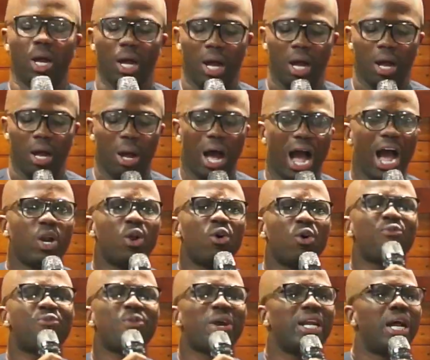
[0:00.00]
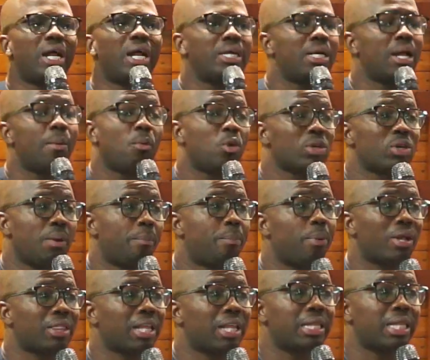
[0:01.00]
I don't fear that. The most
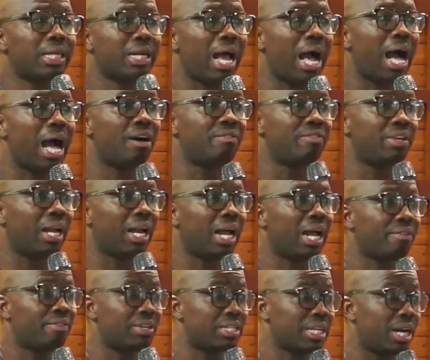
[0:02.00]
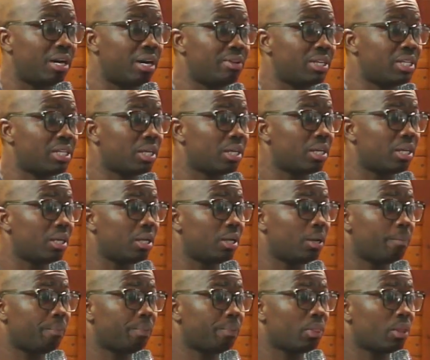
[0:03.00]
important thing I have in life is salvation.
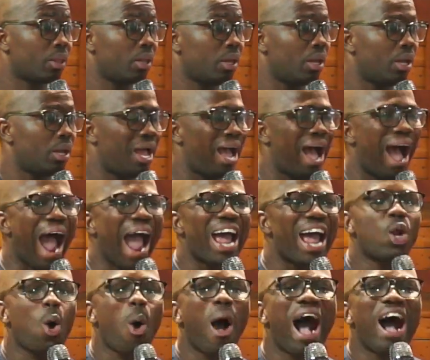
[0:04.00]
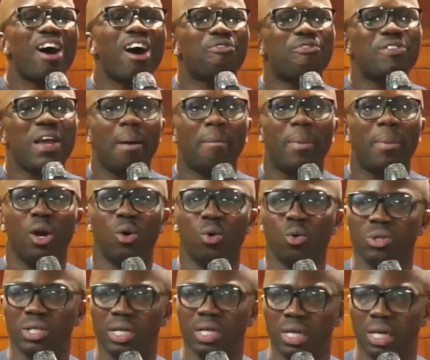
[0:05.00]
I don't have fear about
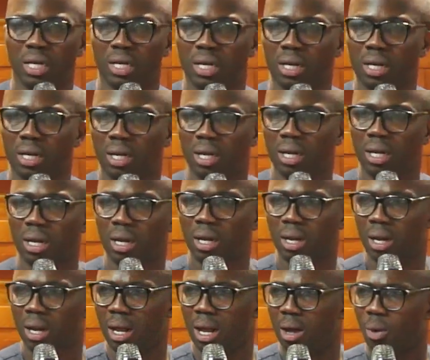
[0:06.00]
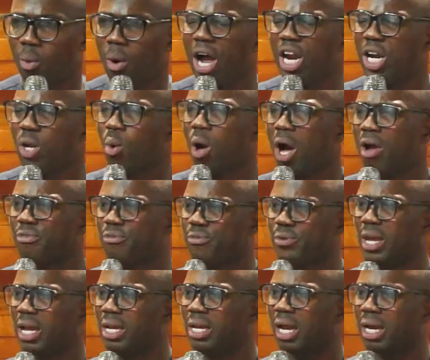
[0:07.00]
losing it. Why do I fear
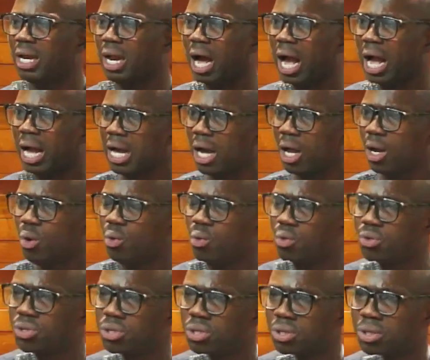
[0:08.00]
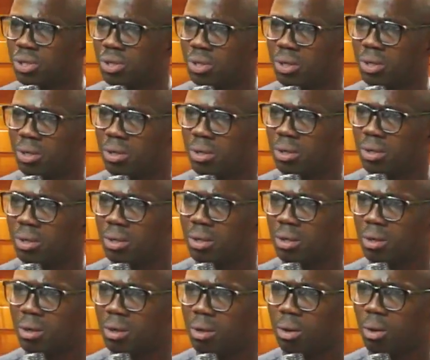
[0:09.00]
that I can lose
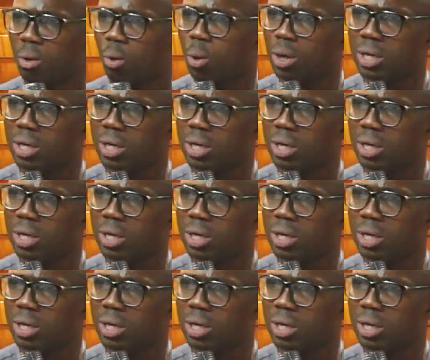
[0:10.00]
what?